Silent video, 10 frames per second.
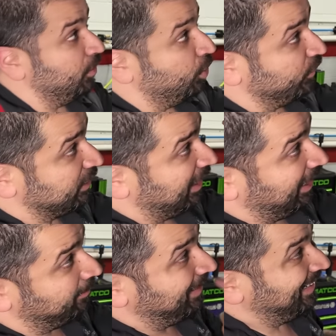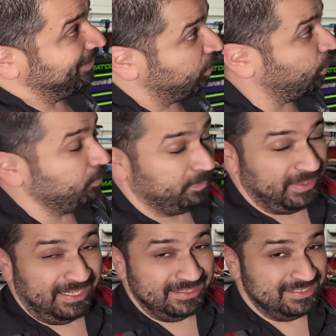over time. I
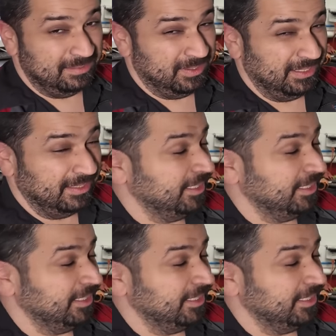hope that is something